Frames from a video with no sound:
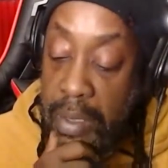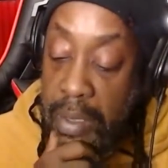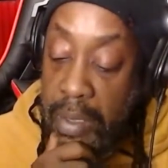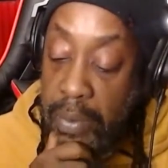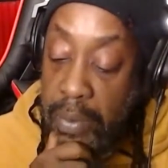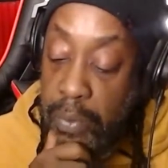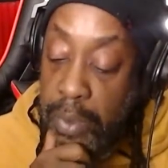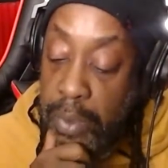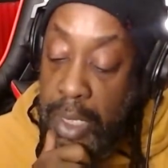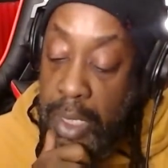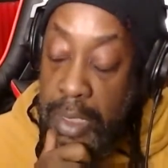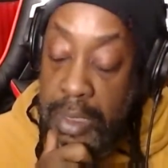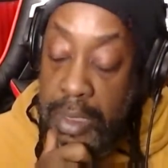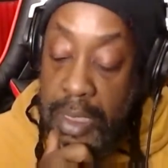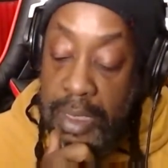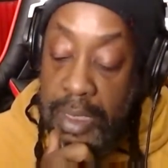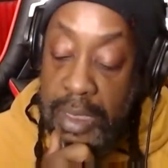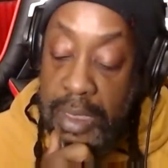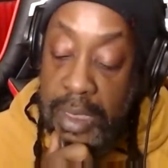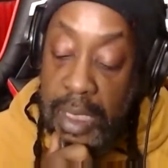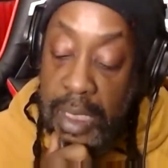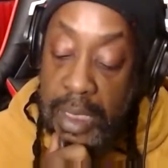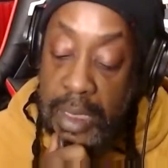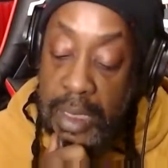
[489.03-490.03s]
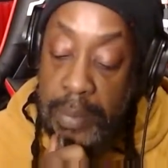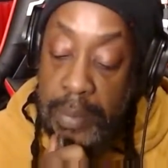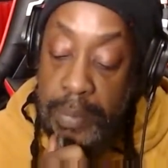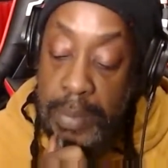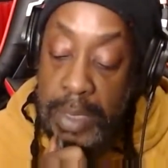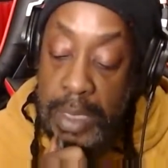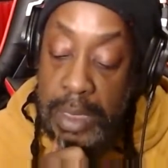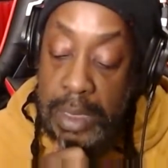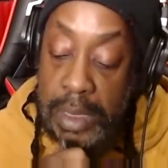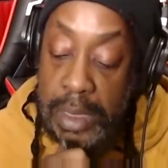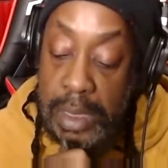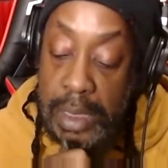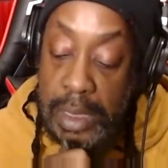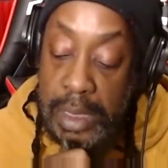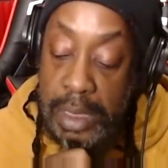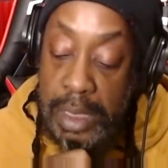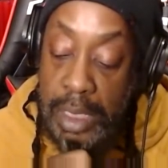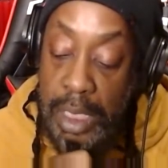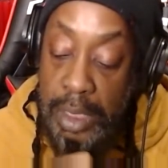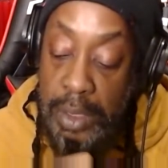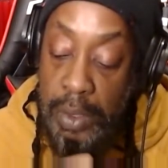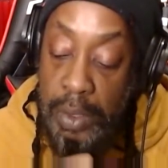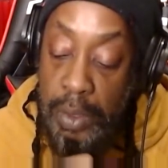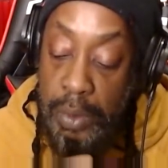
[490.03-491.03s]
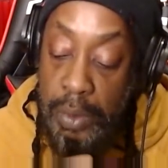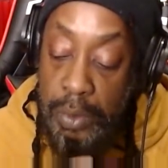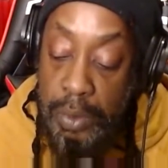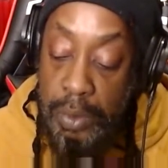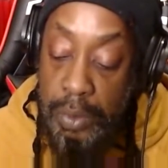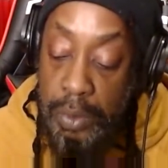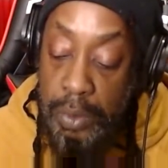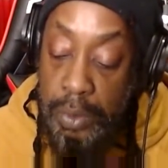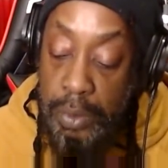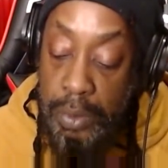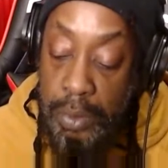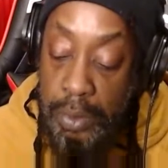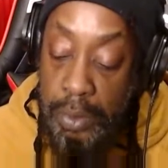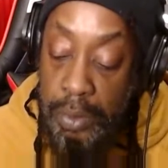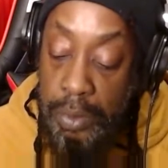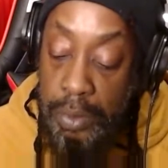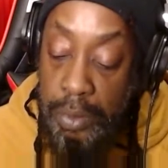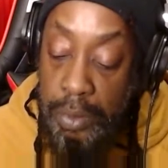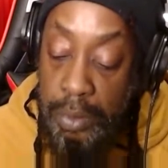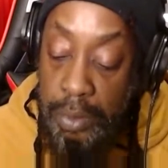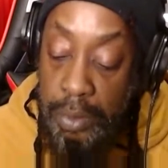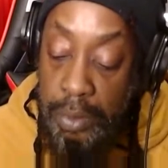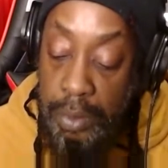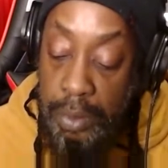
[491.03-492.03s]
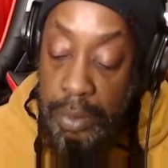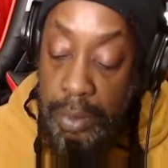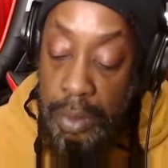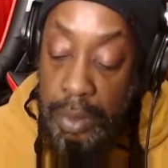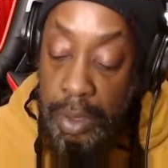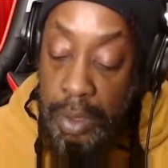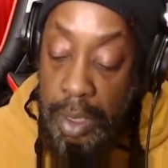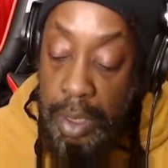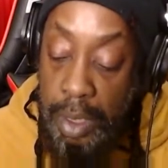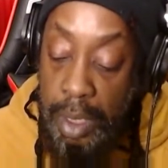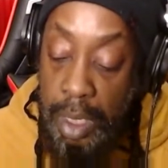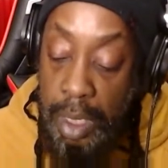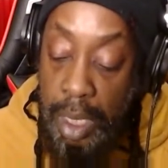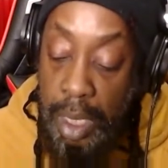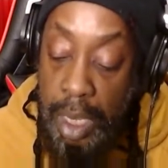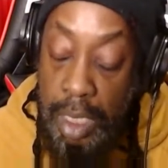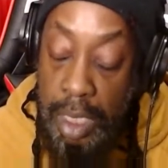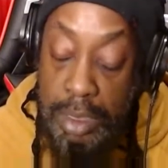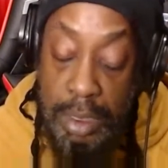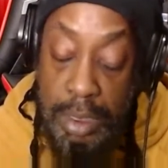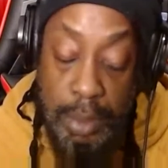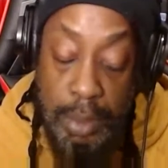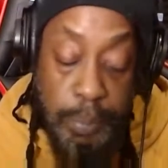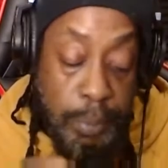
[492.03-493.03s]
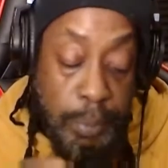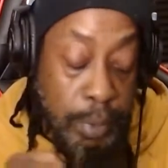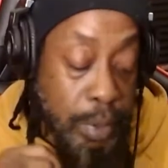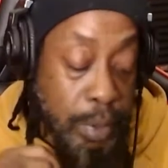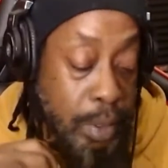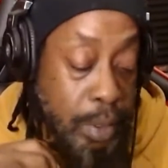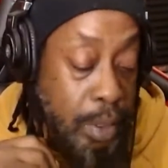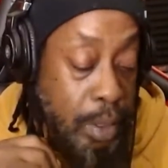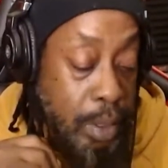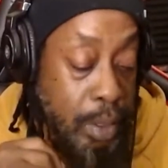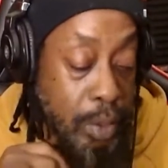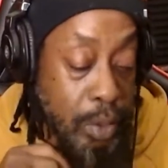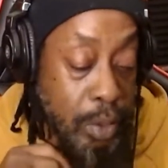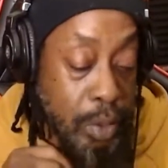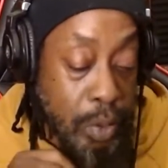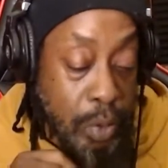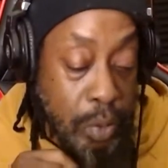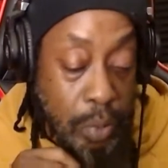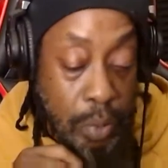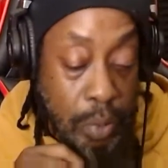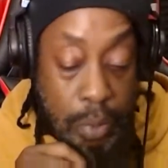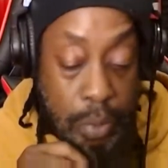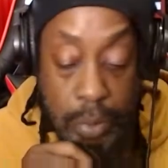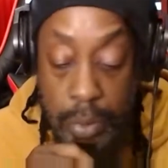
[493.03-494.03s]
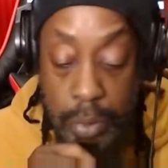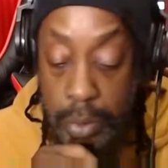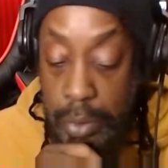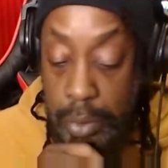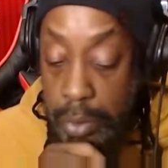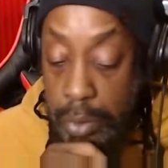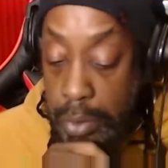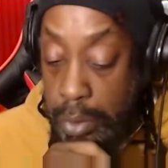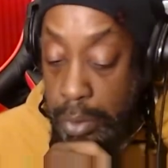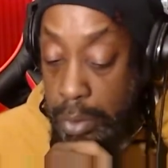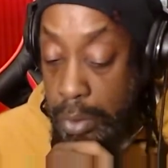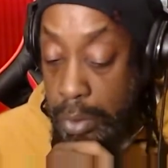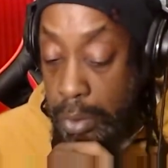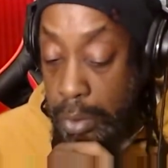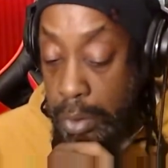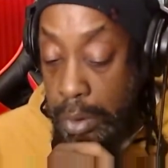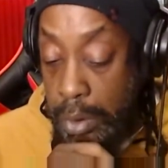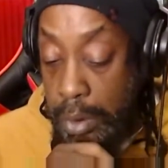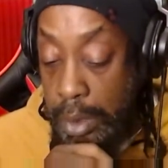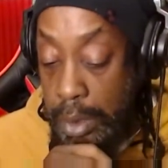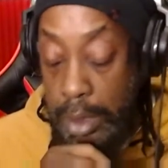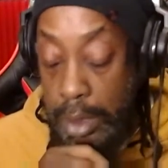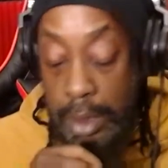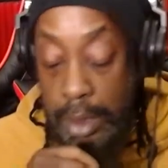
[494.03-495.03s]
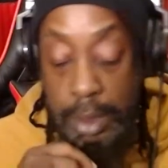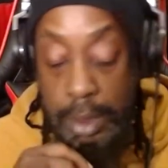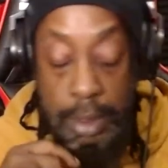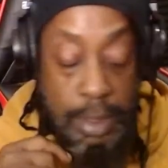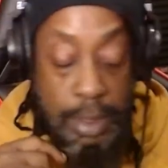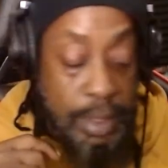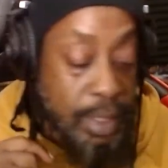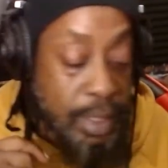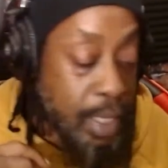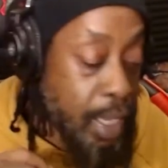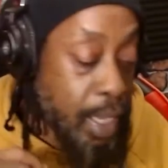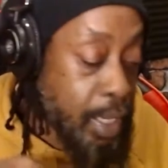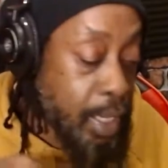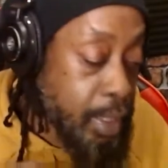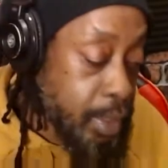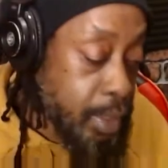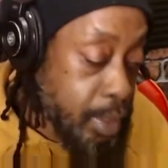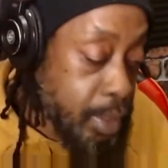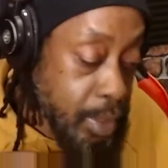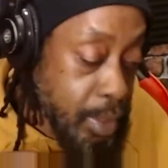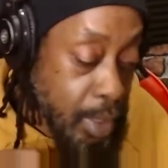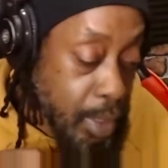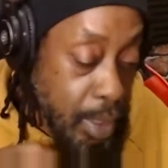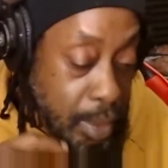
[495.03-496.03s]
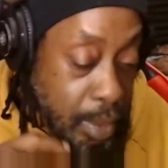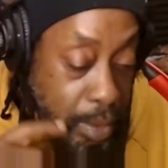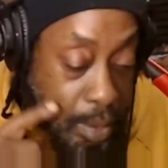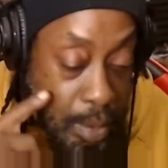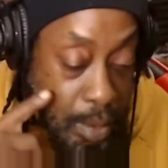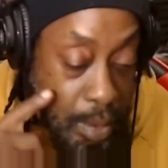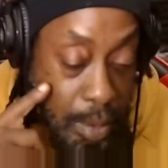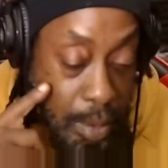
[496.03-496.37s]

we understand the business, you know, too, as it pertains to insights and